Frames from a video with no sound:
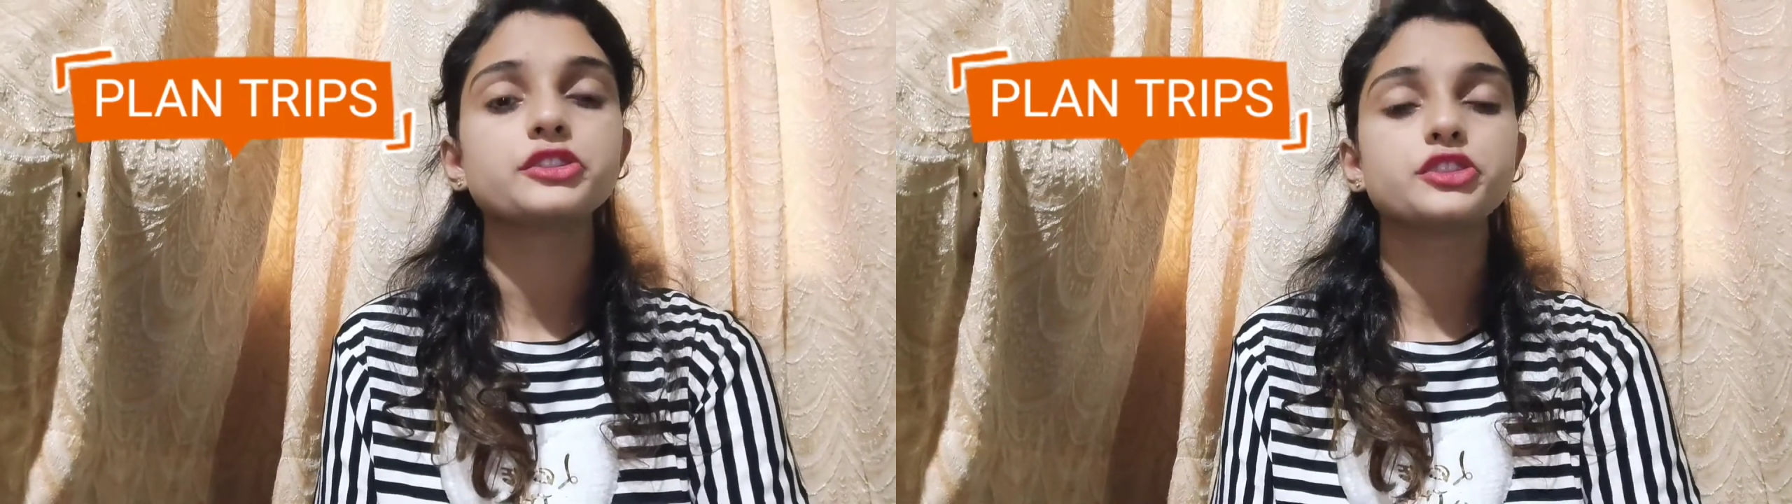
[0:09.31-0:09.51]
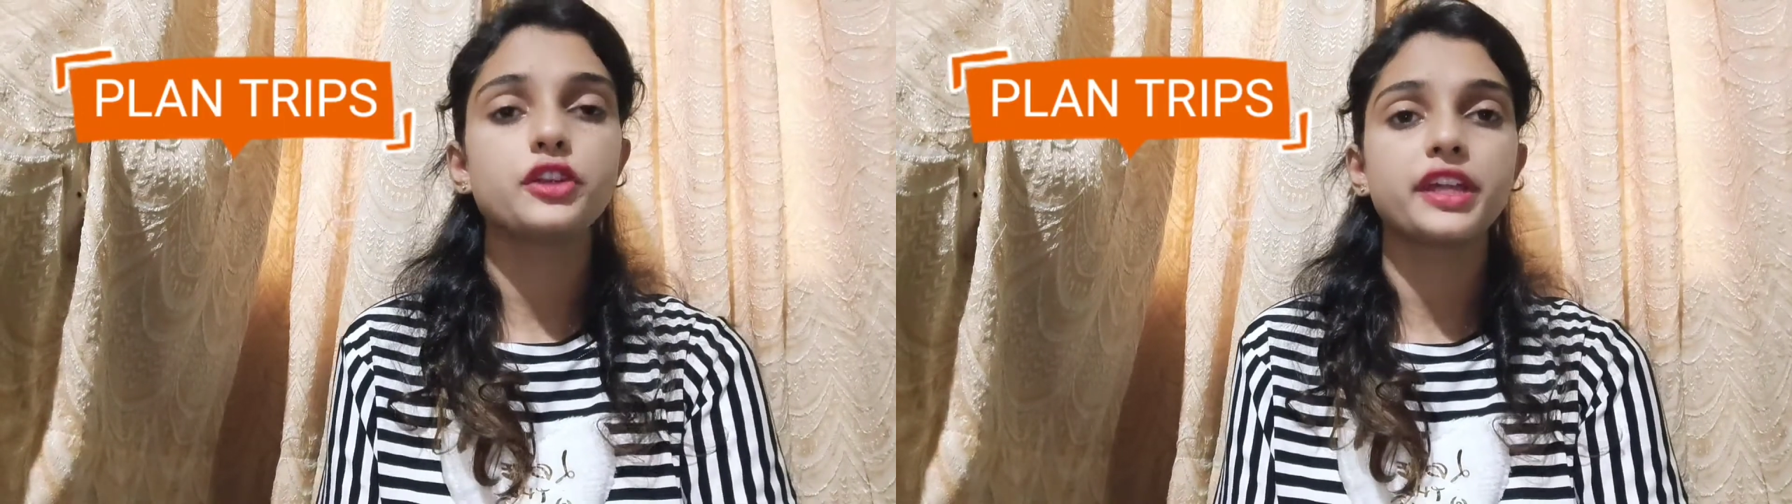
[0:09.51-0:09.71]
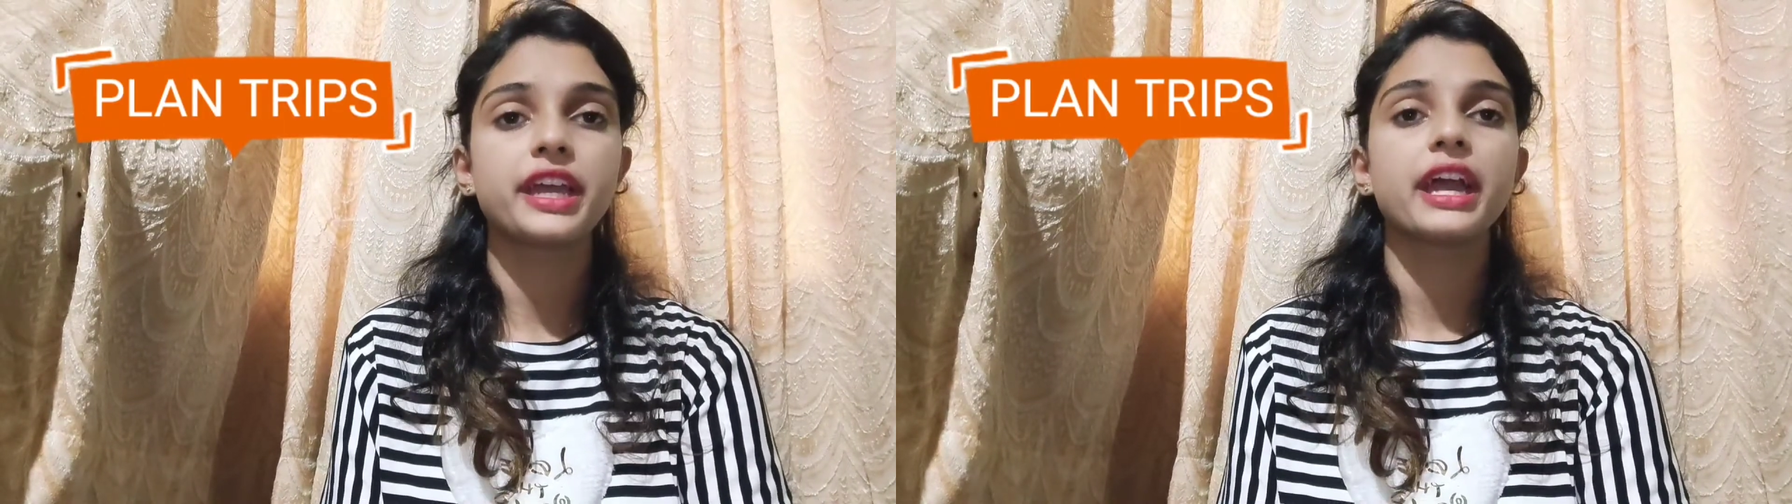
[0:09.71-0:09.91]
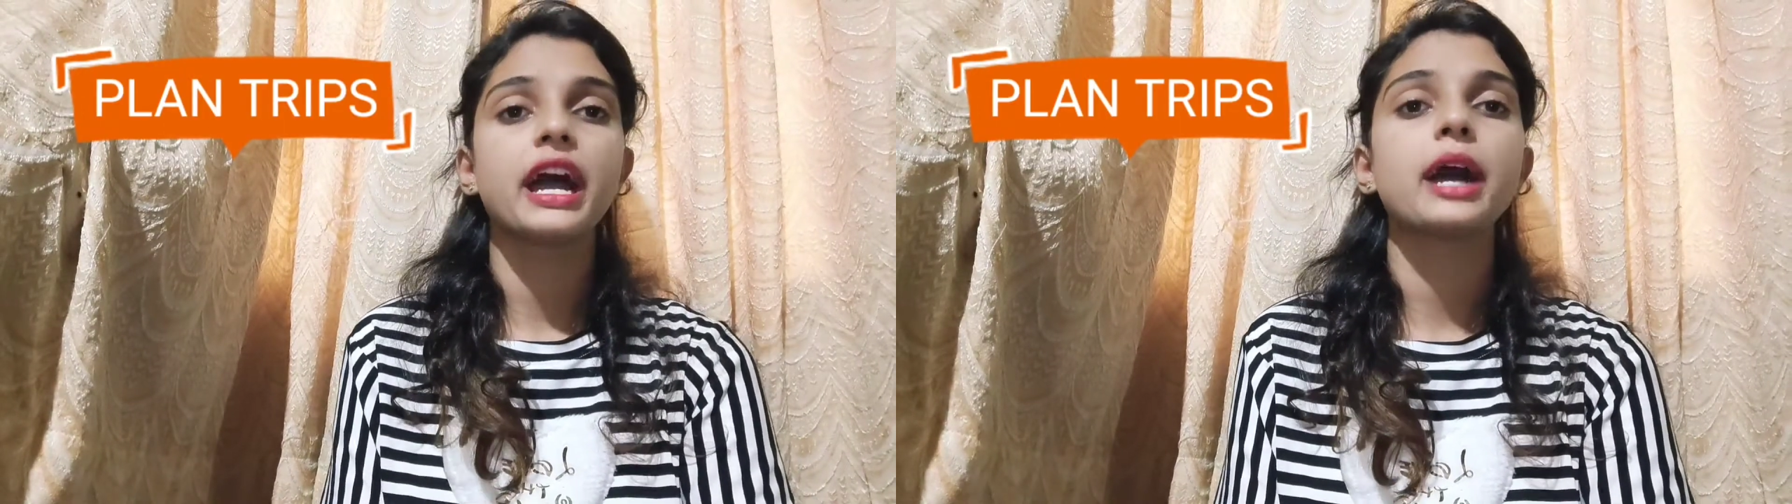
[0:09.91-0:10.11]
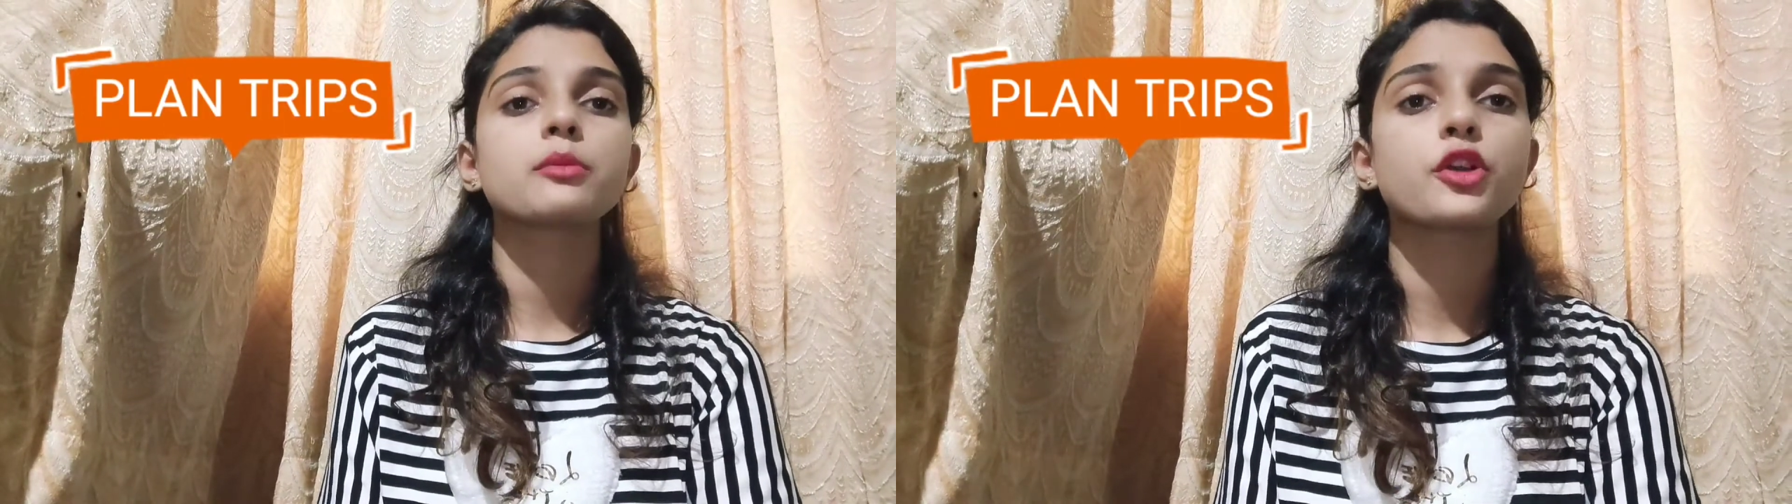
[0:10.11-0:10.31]
Today
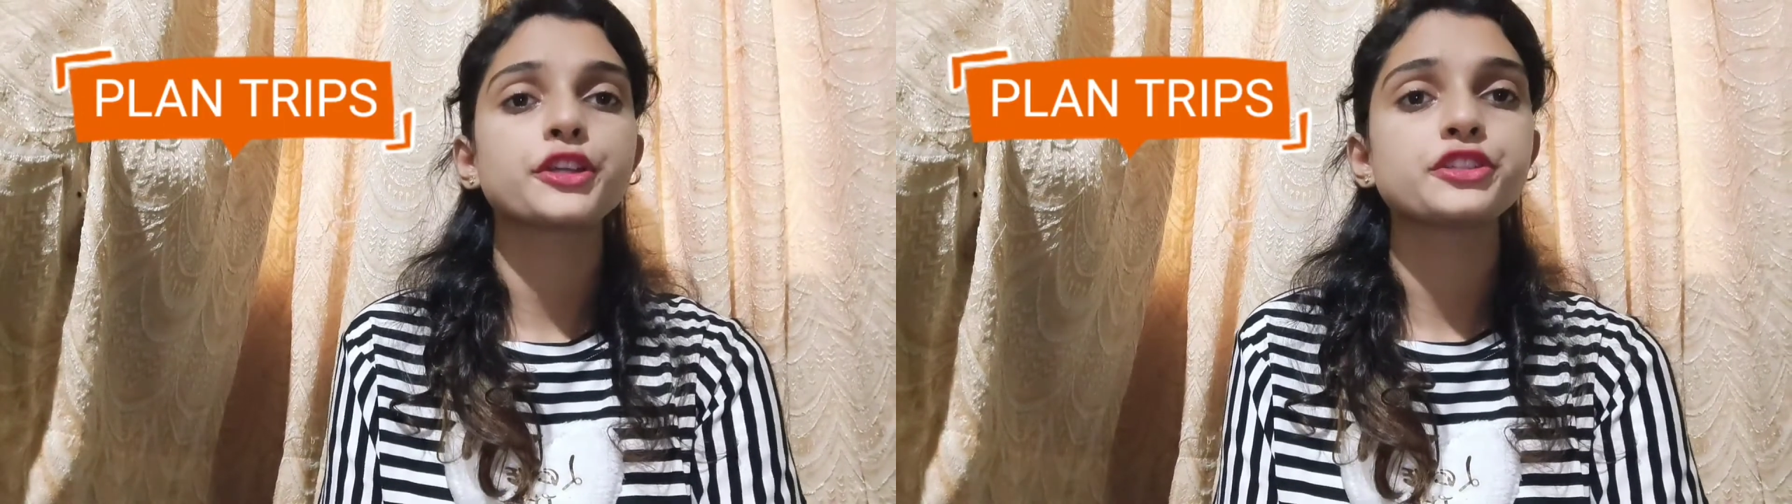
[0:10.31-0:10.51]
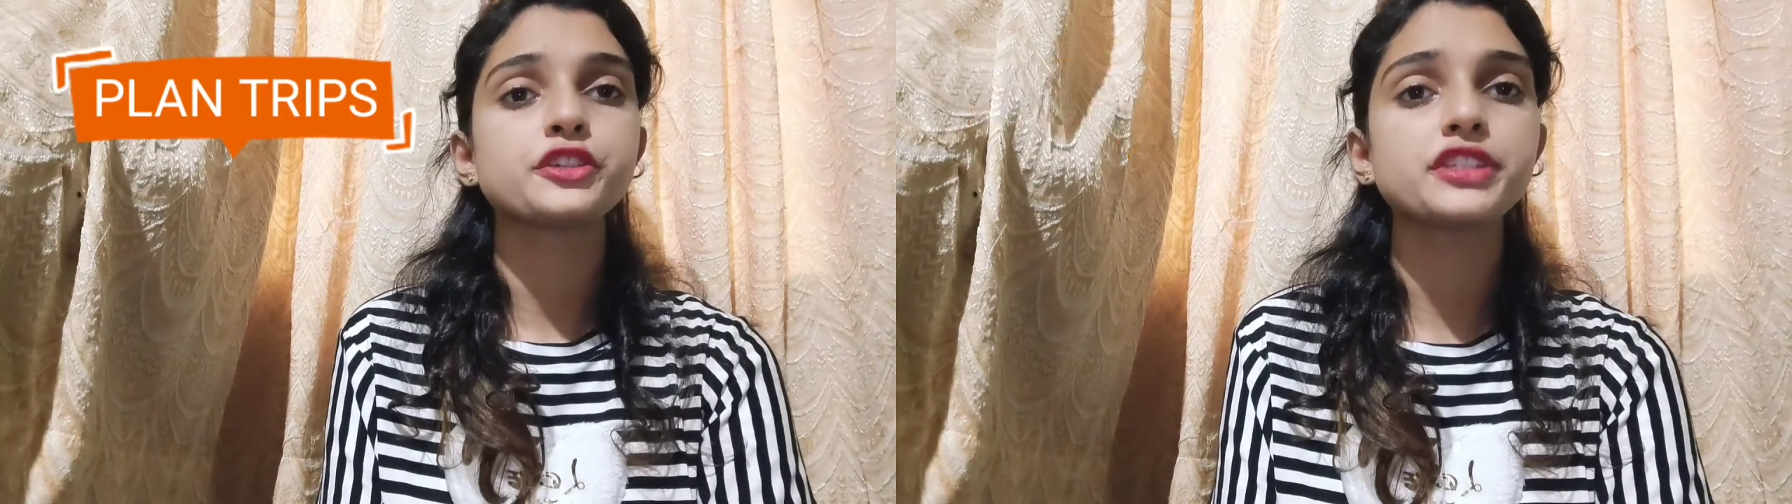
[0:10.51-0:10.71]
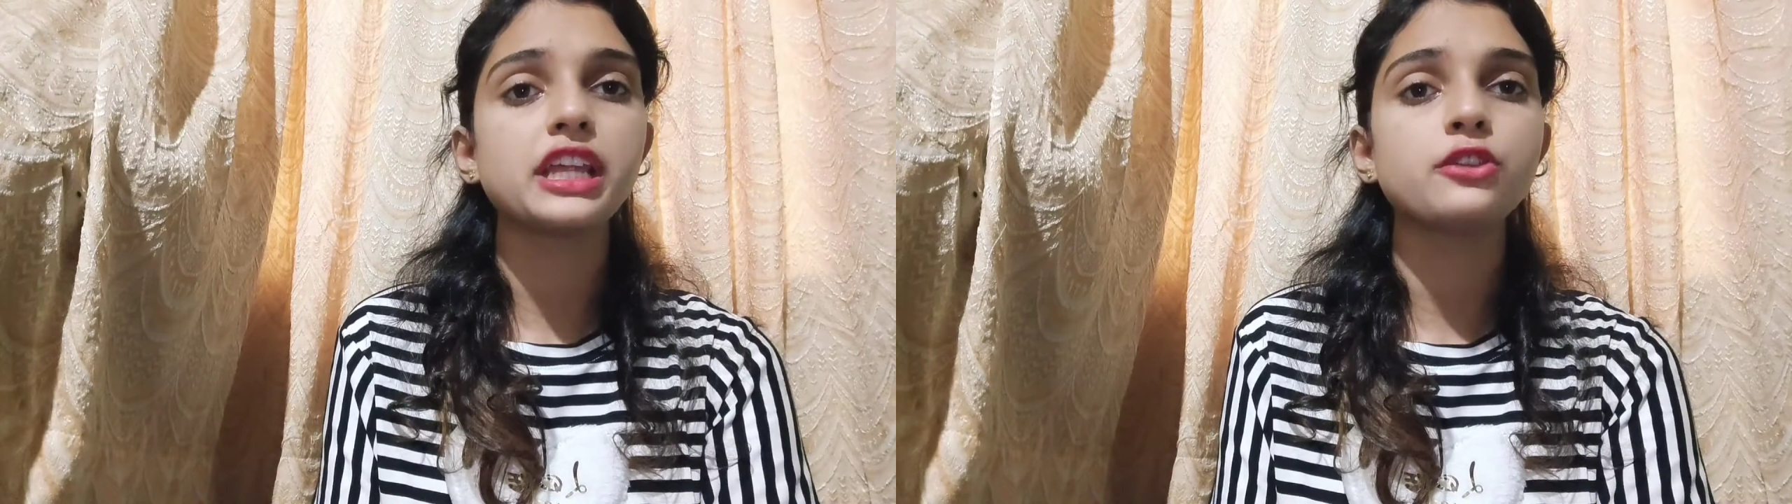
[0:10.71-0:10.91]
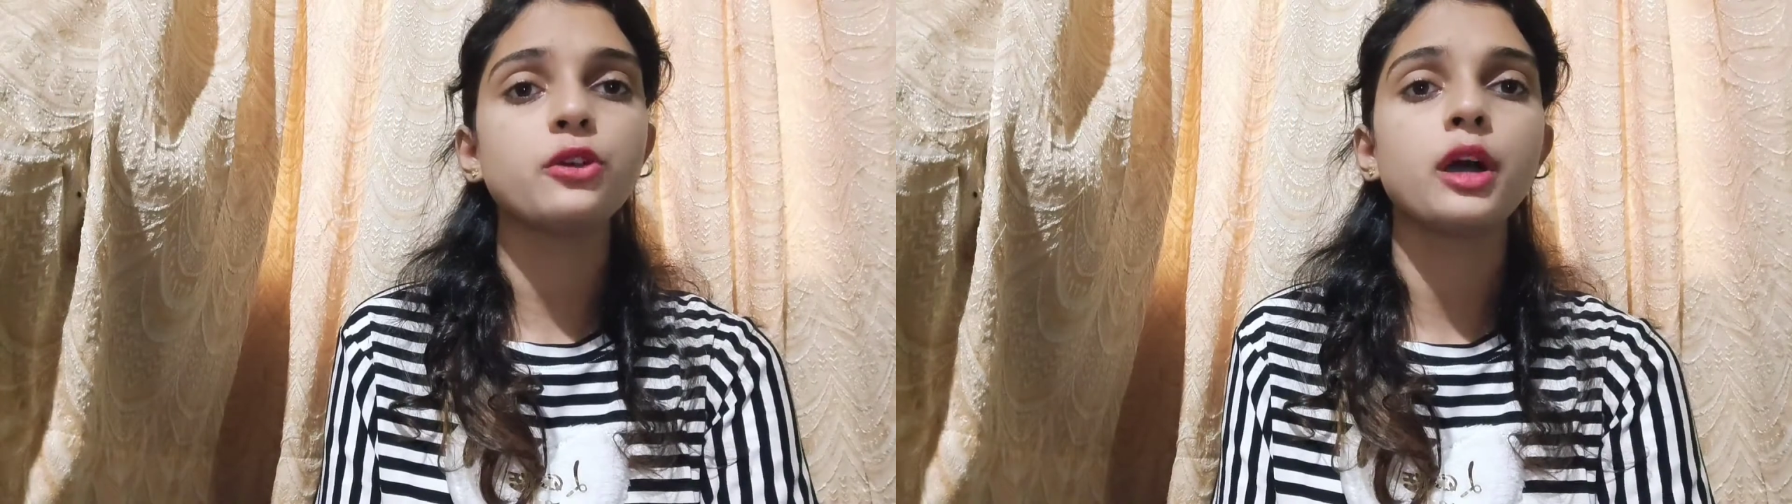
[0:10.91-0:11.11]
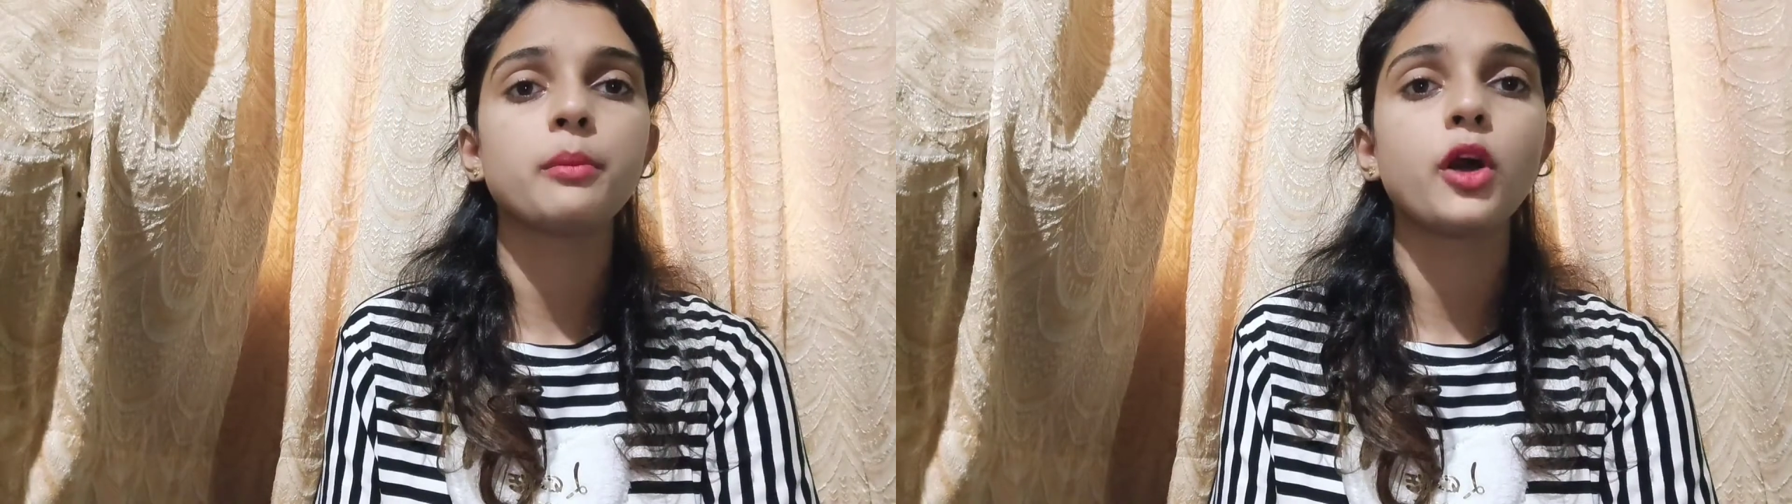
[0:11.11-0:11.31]
I am going to tell you
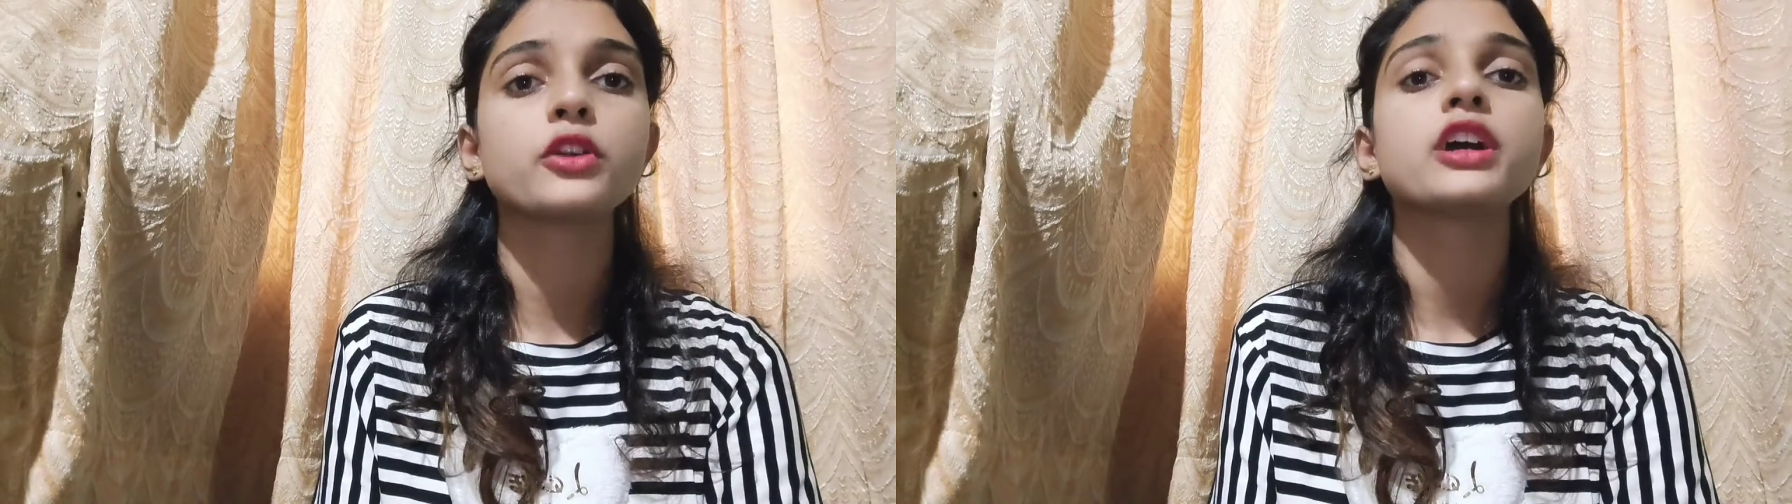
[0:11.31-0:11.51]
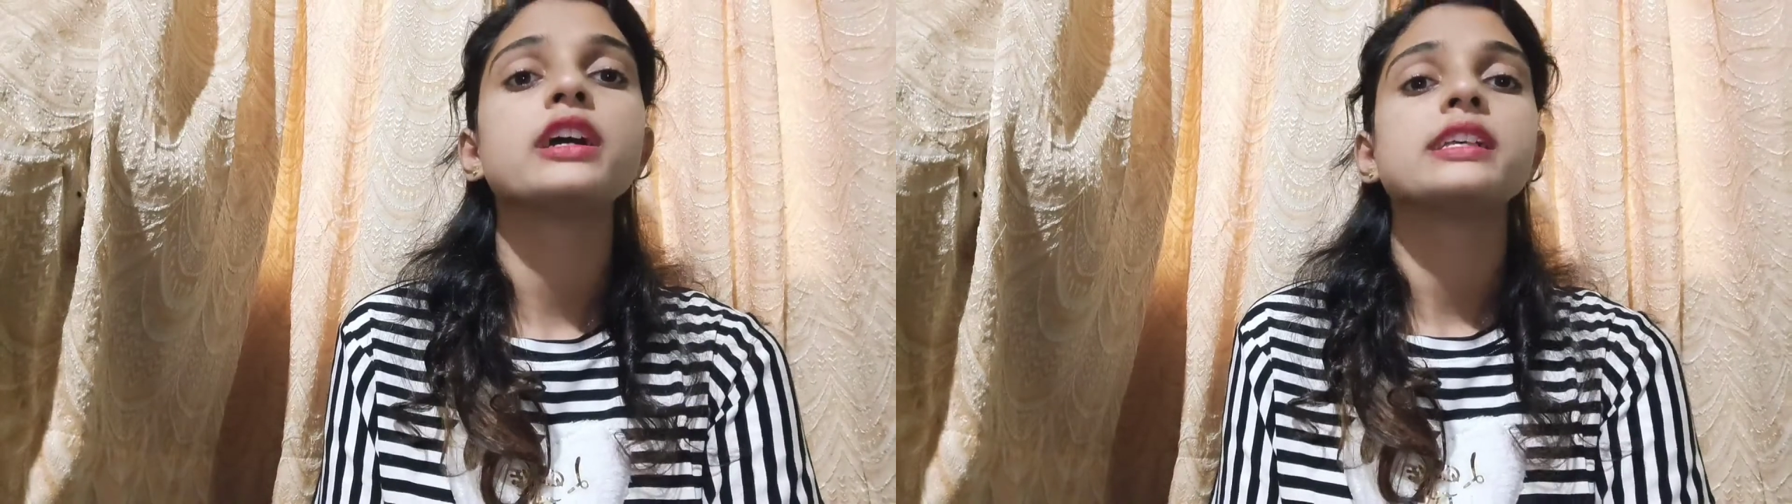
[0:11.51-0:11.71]
about